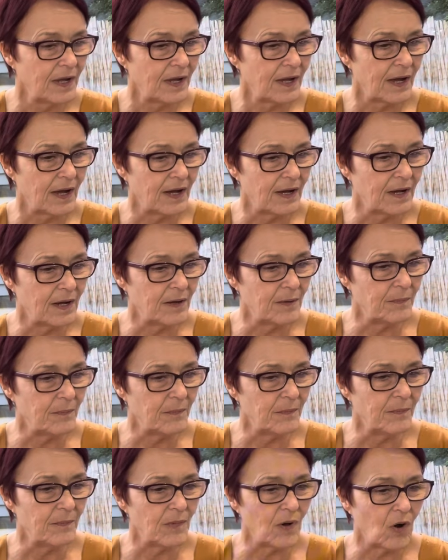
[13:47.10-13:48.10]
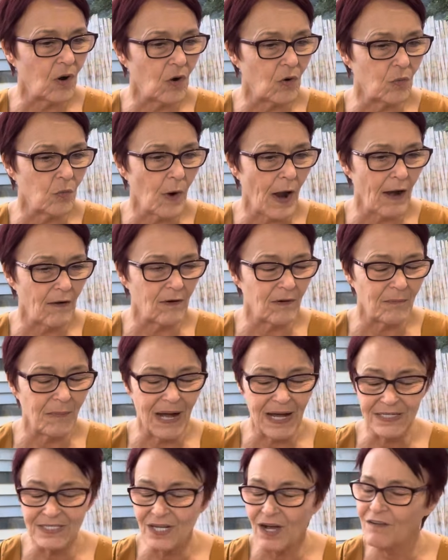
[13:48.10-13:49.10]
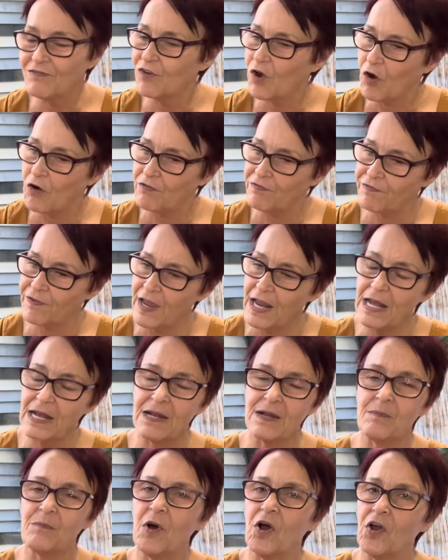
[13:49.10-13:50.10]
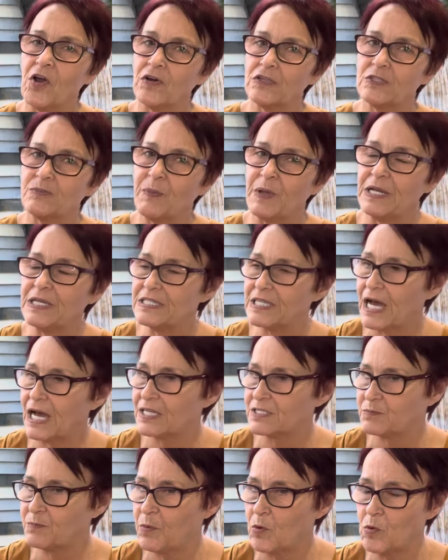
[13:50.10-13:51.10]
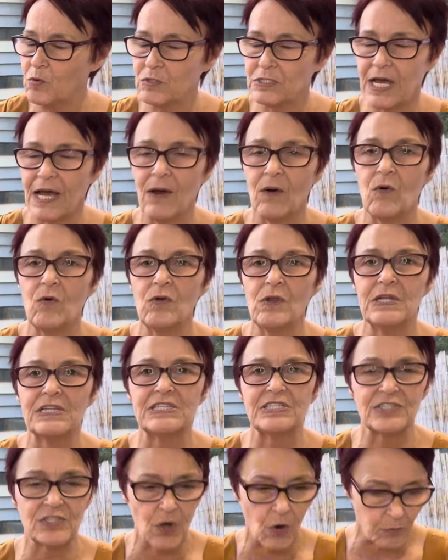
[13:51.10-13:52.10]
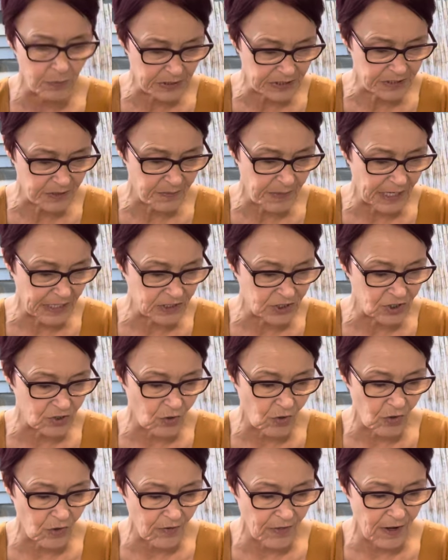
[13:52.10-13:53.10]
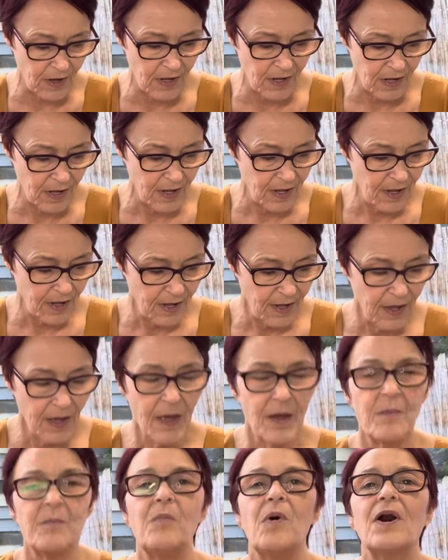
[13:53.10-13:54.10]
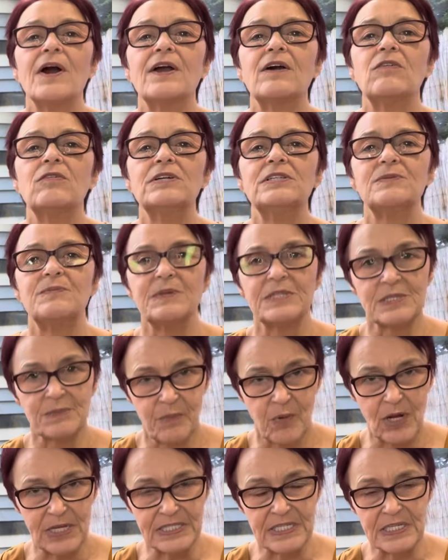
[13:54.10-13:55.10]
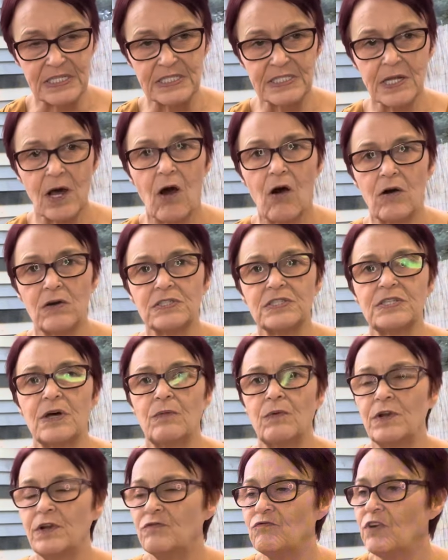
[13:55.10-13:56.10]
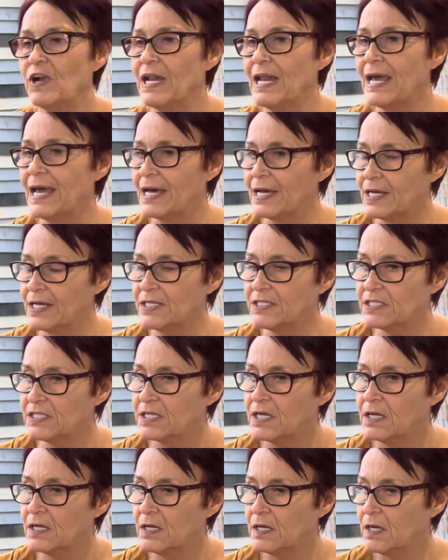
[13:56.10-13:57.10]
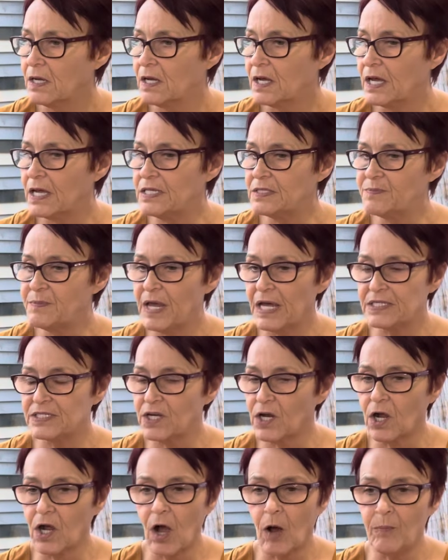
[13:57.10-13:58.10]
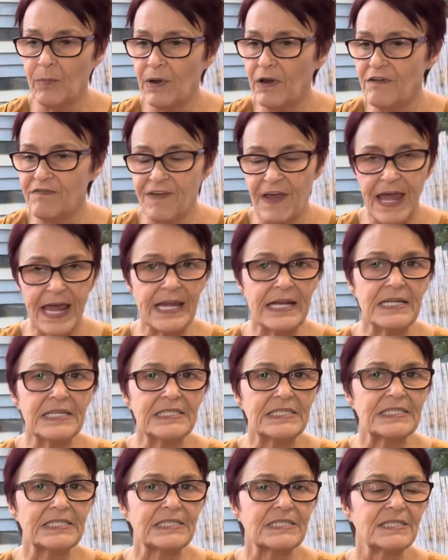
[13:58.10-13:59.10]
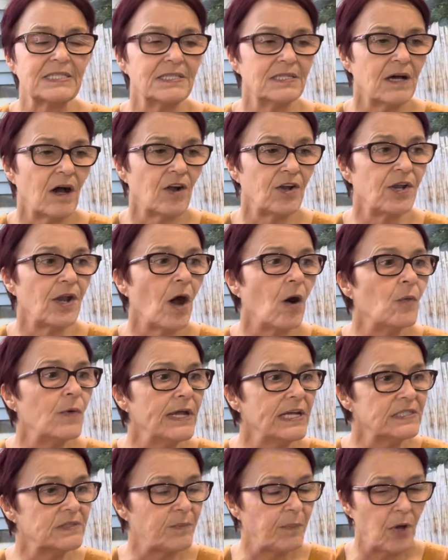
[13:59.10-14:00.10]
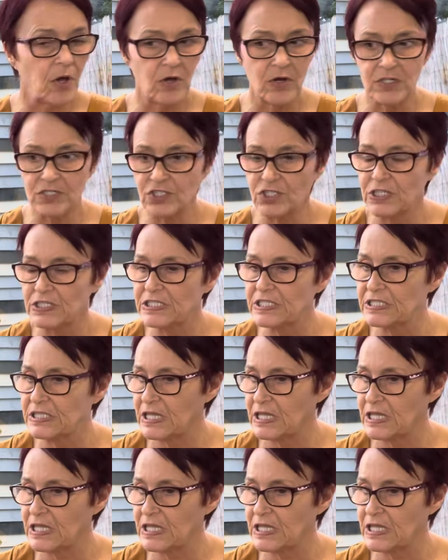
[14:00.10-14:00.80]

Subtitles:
on where I'm at. I've got a feeling my husband has pulled out all the stops to make sure that my Christmas presents are sewing related. He's made a couple of hints. I know he's purchased